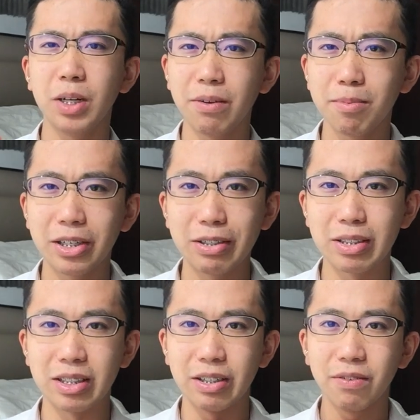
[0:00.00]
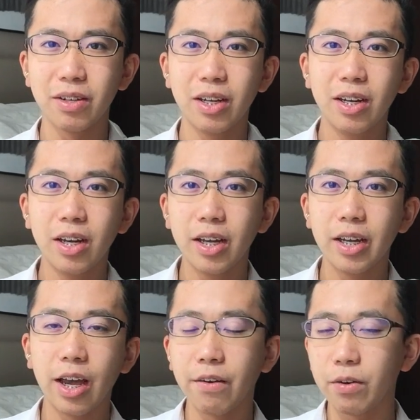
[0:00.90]
everybody knows this.
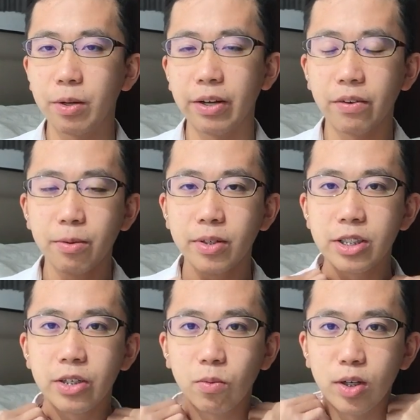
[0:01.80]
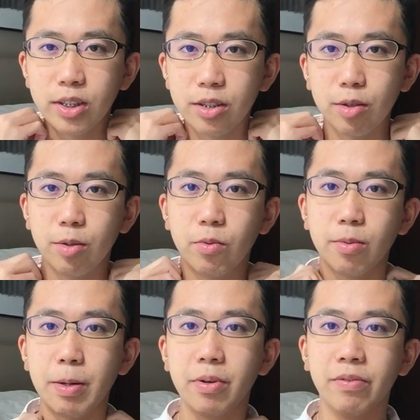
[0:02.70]
If anyone's here watched one
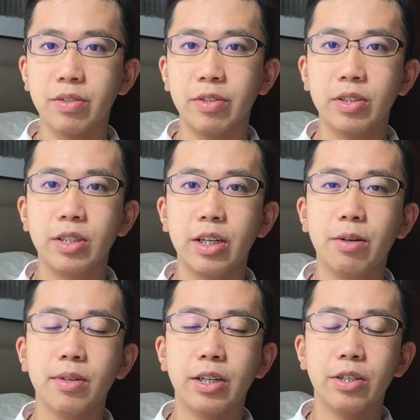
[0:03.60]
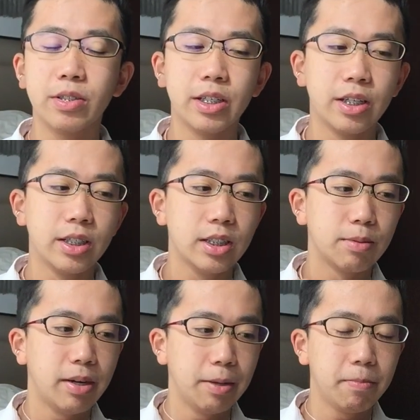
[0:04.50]
of my previous videos, anyone knows that this
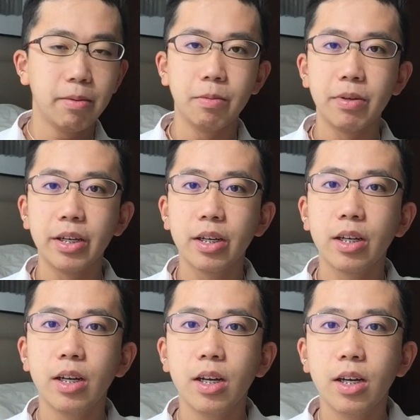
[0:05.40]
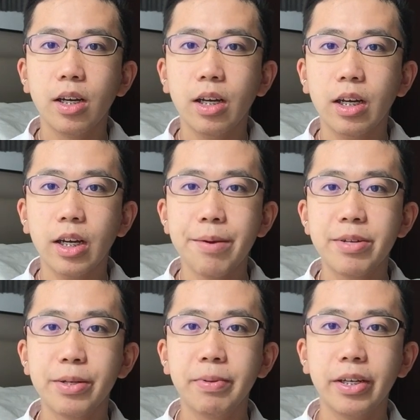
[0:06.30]
is my baby pink
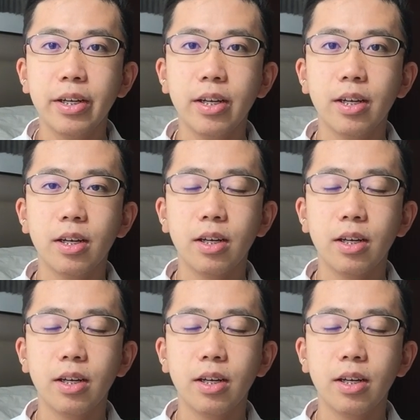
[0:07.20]
MGB